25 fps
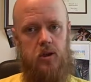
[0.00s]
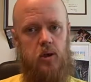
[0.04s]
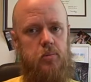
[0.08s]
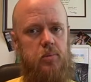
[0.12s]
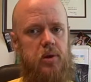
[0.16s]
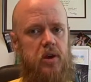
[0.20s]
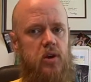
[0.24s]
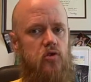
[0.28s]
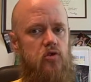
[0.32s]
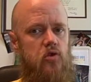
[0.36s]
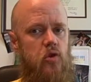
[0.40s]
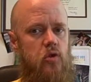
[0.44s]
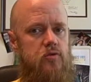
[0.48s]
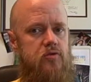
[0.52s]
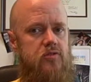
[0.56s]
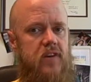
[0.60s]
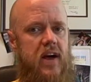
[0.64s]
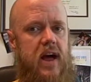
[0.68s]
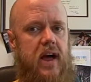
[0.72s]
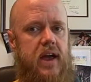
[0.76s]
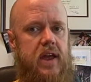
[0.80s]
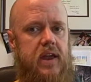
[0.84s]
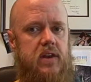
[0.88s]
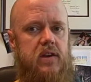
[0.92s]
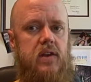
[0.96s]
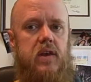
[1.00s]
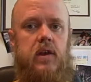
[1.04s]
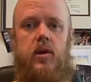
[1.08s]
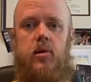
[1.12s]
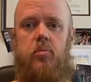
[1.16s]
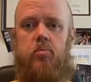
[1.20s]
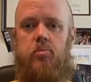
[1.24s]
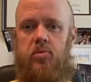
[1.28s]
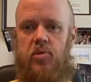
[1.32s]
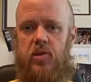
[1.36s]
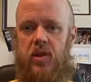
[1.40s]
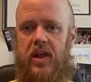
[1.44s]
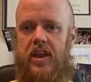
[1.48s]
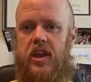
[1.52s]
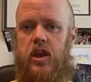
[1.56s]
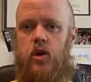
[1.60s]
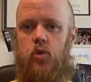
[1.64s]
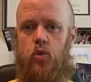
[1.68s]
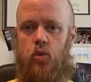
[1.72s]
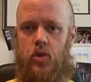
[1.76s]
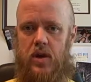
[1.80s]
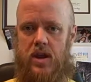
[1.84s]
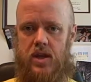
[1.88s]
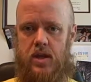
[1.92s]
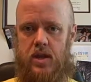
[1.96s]
because you'll find plenty
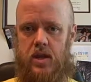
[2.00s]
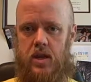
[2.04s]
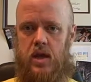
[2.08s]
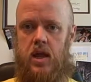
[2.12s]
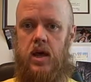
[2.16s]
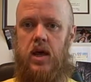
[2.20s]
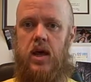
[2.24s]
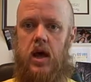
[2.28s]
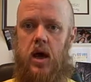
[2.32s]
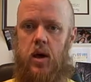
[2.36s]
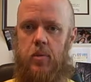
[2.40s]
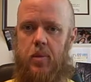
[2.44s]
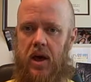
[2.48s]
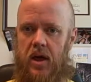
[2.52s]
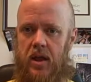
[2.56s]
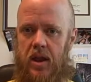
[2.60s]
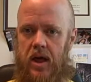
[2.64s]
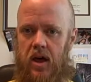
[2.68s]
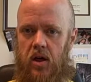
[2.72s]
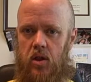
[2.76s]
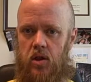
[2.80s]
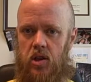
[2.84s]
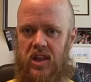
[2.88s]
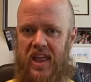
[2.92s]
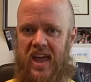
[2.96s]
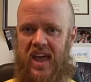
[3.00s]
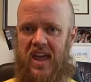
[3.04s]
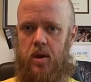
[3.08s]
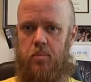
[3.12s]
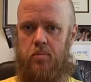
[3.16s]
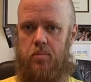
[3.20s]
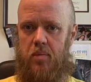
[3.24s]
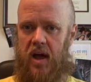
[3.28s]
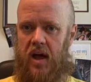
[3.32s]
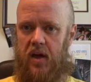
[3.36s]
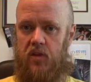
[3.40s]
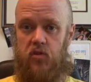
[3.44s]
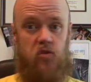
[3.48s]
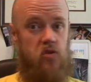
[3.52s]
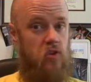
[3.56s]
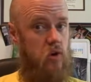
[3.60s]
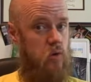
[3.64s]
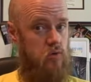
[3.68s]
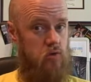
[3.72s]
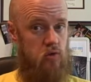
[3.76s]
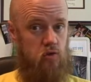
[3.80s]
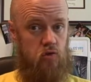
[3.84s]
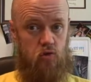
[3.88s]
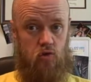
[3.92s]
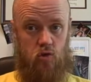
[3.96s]
written about how landmines
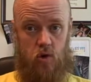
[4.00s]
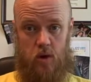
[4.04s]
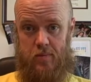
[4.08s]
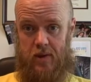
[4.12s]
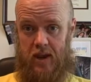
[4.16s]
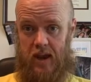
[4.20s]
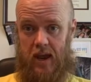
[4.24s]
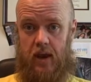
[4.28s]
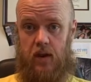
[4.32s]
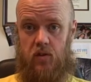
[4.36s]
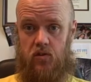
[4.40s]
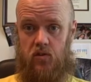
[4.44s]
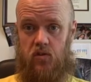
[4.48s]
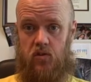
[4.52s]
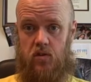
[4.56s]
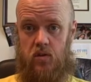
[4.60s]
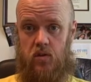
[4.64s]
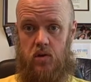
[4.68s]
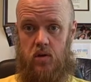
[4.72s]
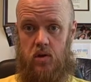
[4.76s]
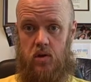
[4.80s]
don't discriminate.